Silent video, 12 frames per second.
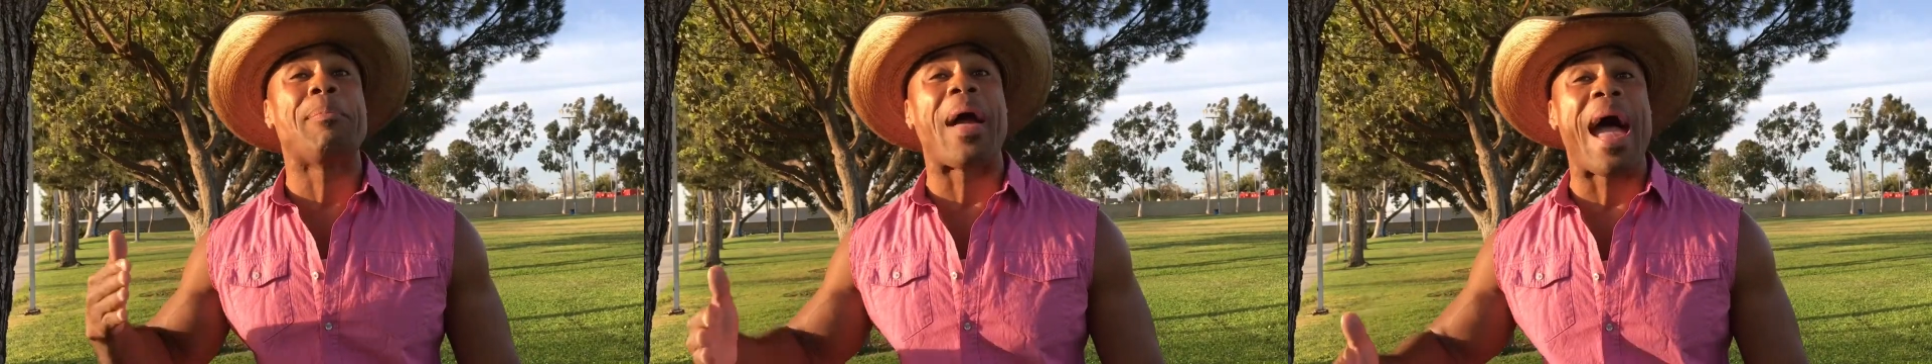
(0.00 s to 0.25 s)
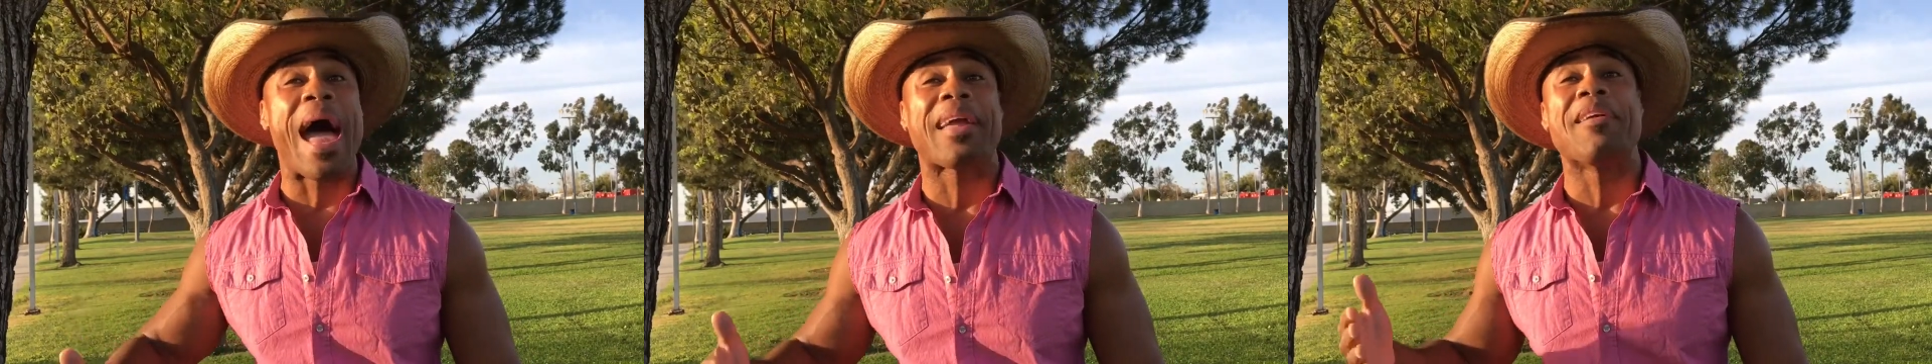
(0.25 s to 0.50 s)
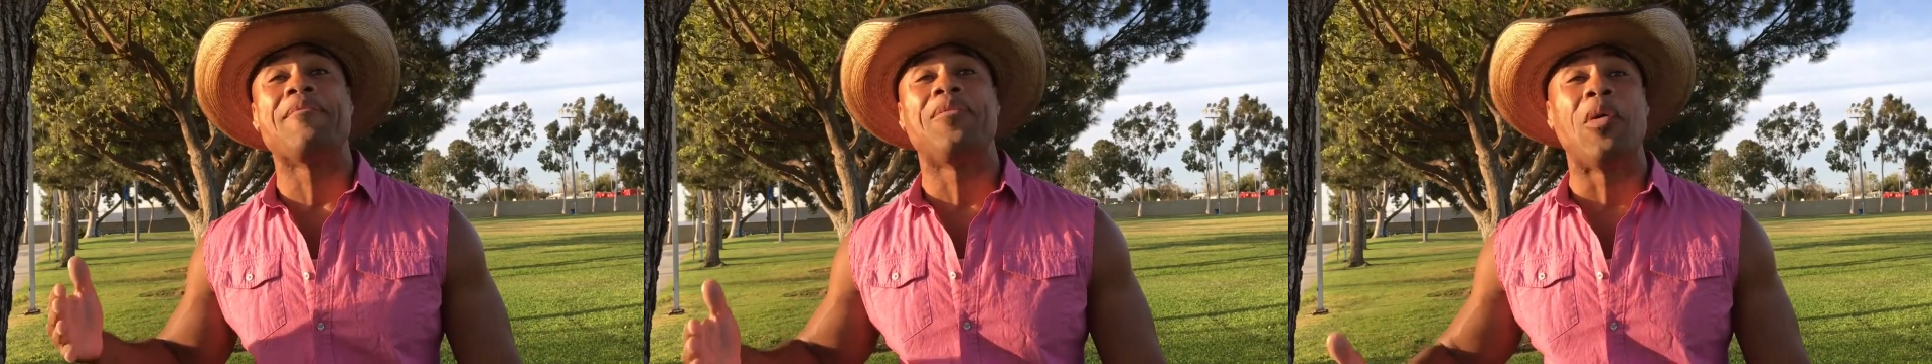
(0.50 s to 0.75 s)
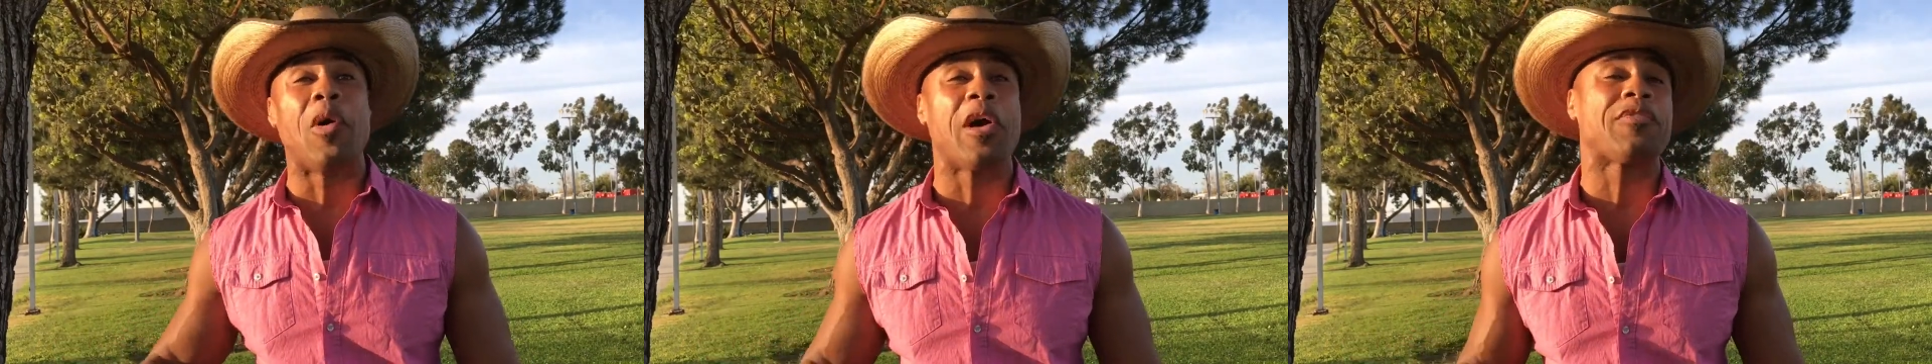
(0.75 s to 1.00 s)
back and
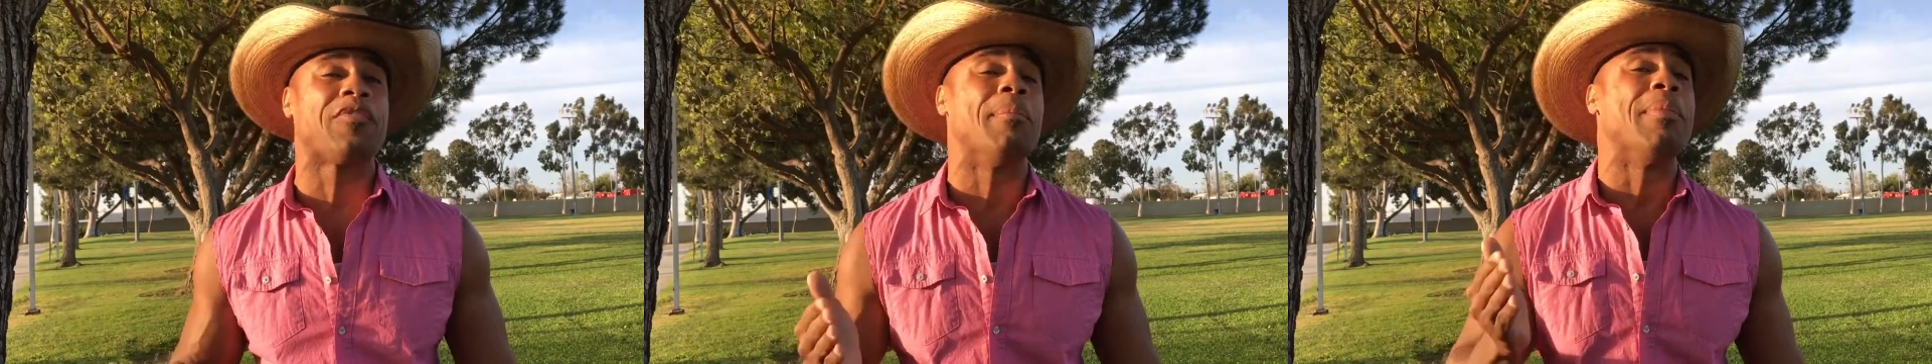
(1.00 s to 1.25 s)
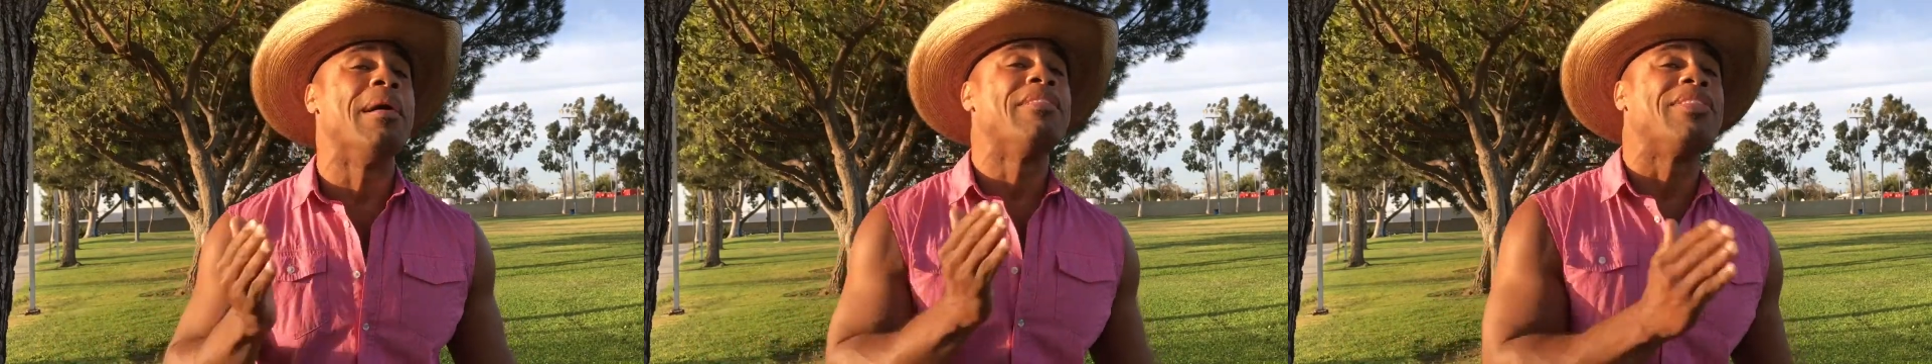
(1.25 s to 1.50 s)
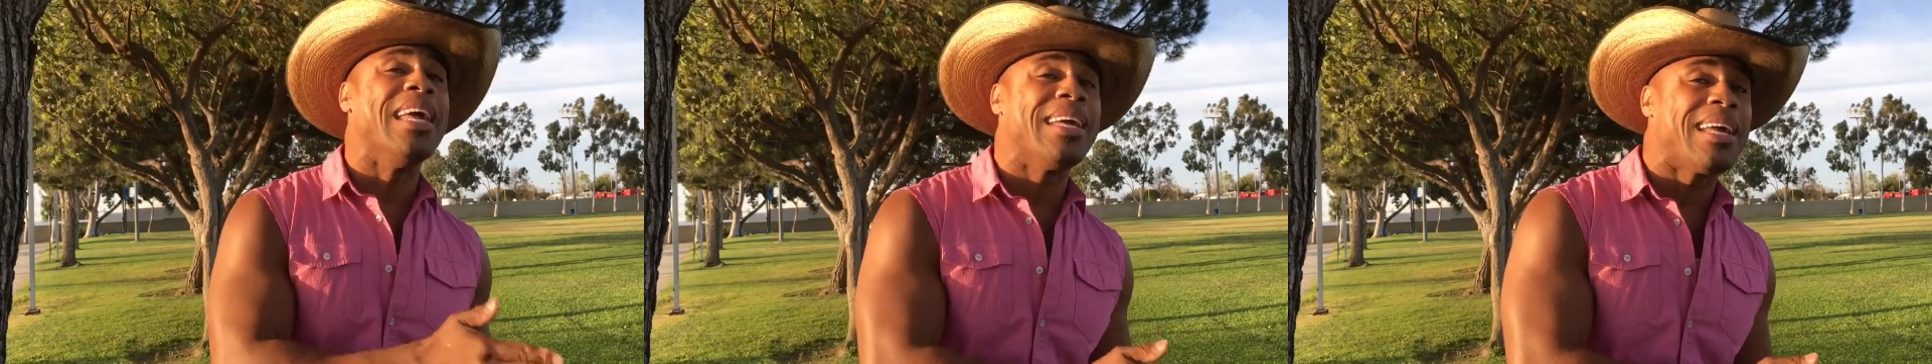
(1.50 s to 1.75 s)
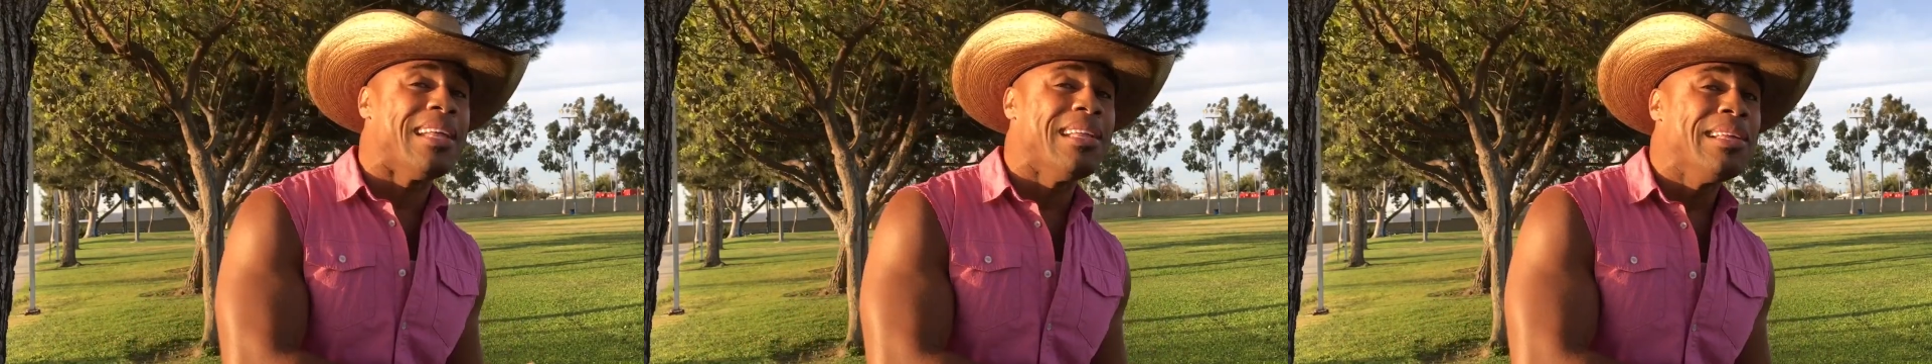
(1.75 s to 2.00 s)
forth from
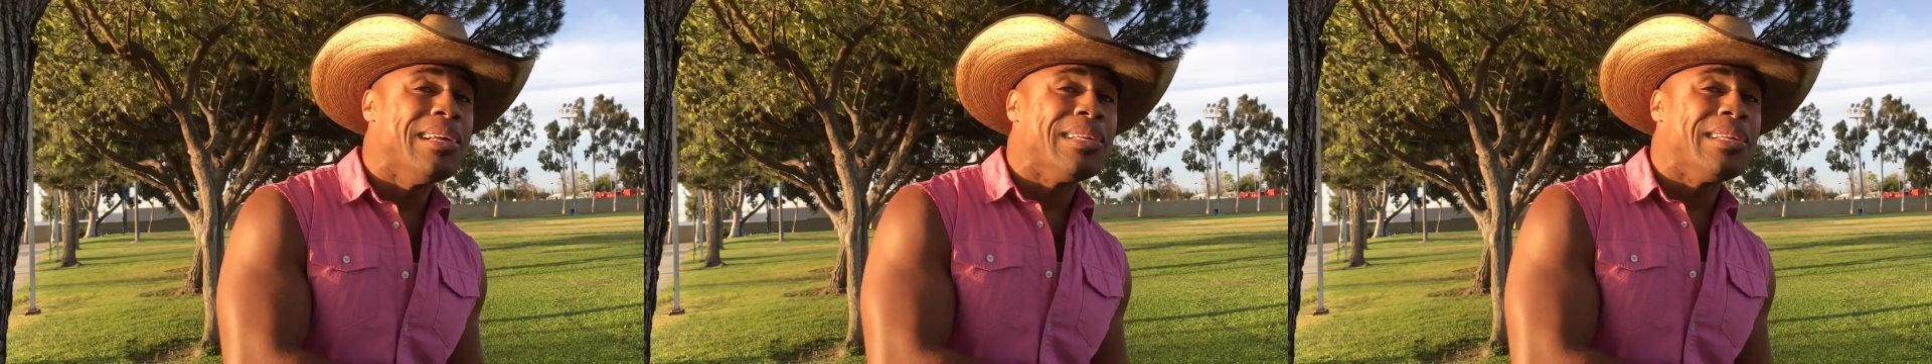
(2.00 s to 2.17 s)
thinking